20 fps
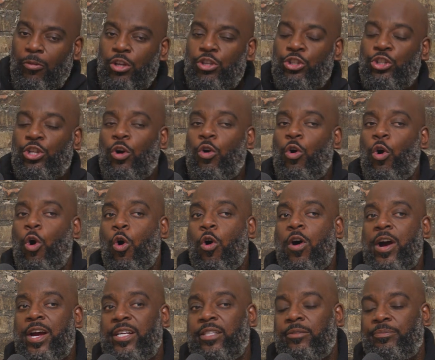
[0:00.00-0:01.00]
So
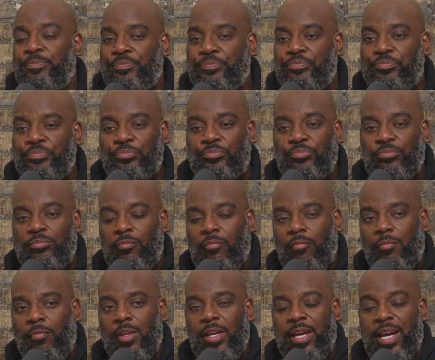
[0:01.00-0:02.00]
on
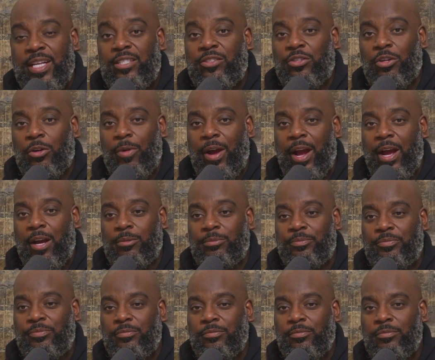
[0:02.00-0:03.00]

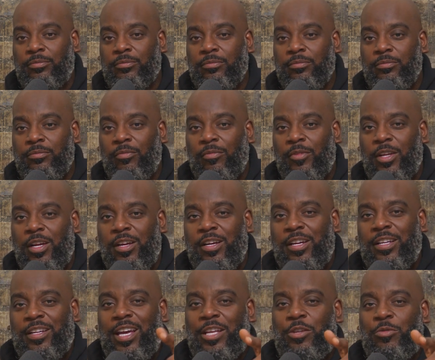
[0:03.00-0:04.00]
Instagram,
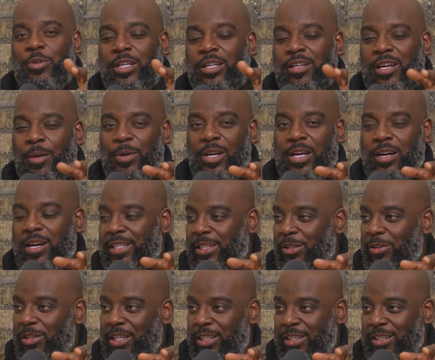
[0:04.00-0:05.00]
can you can we
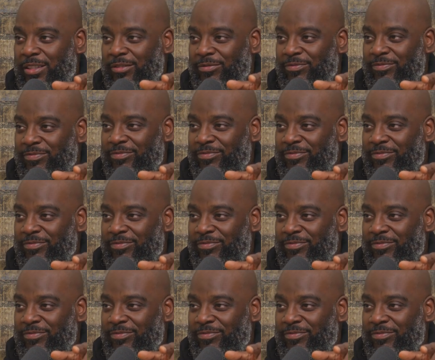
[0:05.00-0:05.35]
cuss on this?